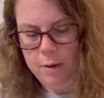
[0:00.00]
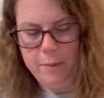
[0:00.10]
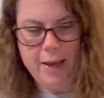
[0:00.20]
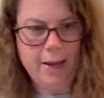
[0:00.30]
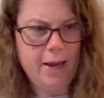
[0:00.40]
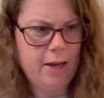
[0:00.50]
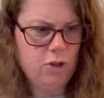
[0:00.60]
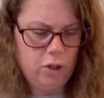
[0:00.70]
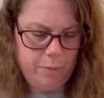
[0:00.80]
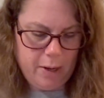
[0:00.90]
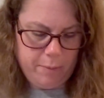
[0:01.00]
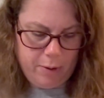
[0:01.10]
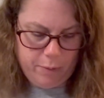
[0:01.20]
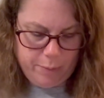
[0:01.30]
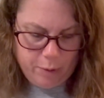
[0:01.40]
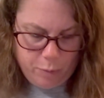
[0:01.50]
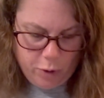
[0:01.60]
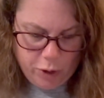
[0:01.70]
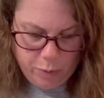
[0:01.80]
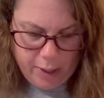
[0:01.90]
It might actually be on my WIP Go
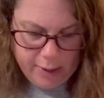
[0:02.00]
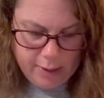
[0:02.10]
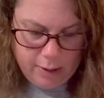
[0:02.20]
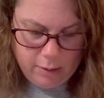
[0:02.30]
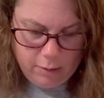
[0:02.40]
board twice.